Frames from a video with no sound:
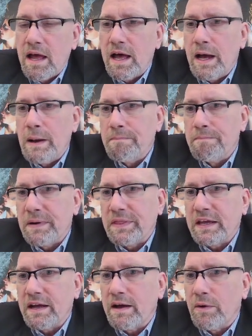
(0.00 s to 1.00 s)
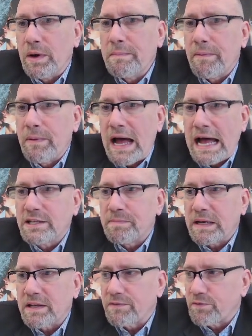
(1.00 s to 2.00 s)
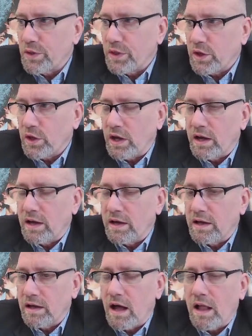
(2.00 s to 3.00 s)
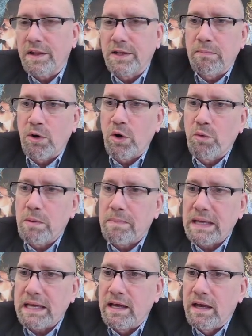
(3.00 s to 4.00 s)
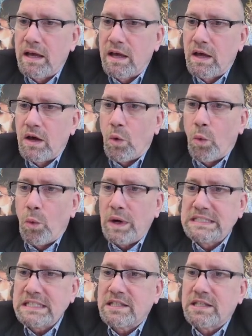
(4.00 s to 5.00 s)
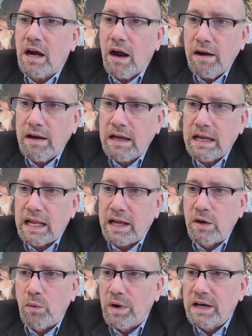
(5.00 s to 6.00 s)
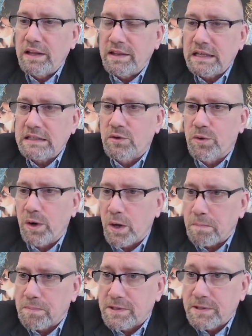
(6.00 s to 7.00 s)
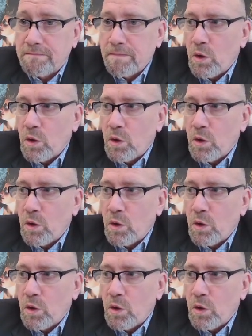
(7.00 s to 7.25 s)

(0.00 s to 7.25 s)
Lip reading: But the one aspect for the Holodomor would be, was it targeting one of these groups?